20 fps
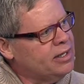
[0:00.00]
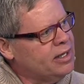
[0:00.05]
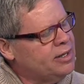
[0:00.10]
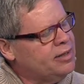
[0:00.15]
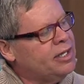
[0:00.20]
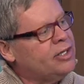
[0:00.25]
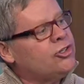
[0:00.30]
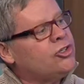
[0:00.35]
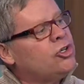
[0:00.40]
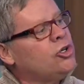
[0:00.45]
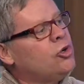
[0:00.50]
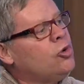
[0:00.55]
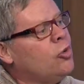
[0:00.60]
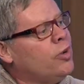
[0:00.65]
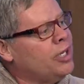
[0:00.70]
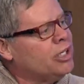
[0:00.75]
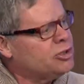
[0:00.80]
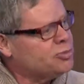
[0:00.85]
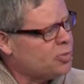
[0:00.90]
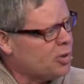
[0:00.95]
And then two
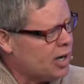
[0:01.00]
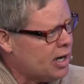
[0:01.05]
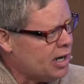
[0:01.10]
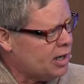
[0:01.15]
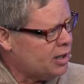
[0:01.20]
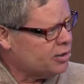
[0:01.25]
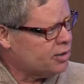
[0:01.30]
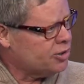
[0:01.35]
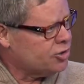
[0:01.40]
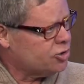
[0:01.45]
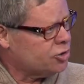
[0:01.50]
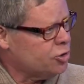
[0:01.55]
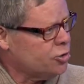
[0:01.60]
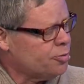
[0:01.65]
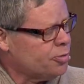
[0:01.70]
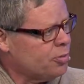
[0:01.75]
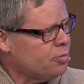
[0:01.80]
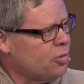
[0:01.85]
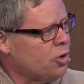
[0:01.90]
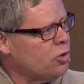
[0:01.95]
weeks prior to
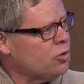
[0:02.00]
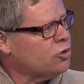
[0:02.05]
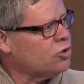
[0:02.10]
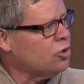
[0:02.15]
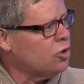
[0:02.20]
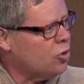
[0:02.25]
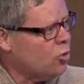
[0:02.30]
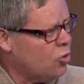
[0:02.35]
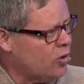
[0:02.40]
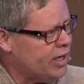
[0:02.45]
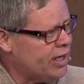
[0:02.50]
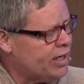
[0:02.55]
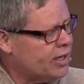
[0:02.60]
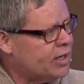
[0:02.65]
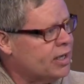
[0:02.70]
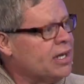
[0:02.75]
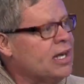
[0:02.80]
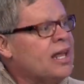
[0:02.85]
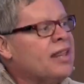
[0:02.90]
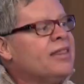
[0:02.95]
Super Bowl to a
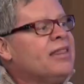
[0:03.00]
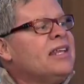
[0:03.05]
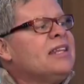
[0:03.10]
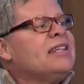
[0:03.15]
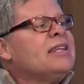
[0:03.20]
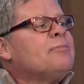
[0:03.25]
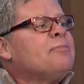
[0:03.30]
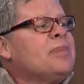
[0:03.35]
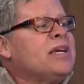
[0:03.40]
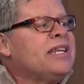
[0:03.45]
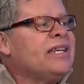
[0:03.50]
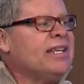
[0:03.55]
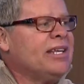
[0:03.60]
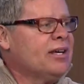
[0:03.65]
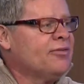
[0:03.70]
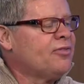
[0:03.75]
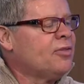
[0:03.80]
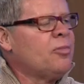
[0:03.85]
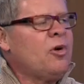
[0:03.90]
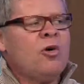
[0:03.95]
week, then the
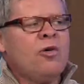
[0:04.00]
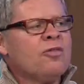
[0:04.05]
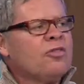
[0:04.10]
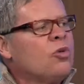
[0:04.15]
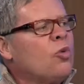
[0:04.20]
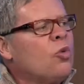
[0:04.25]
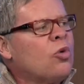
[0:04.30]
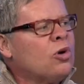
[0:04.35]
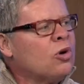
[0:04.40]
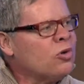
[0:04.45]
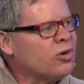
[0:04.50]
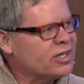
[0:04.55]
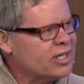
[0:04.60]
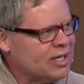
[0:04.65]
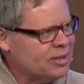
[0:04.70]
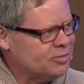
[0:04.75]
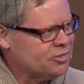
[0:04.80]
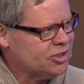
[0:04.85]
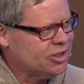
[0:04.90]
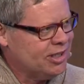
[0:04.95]
media from all over the world
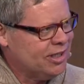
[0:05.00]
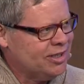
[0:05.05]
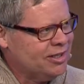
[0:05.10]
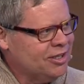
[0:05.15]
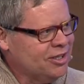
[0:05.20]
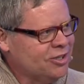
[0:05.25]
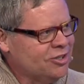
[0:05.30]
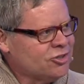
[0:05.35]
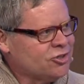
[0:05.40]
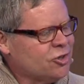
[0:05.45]
comes in. Mm -hmm.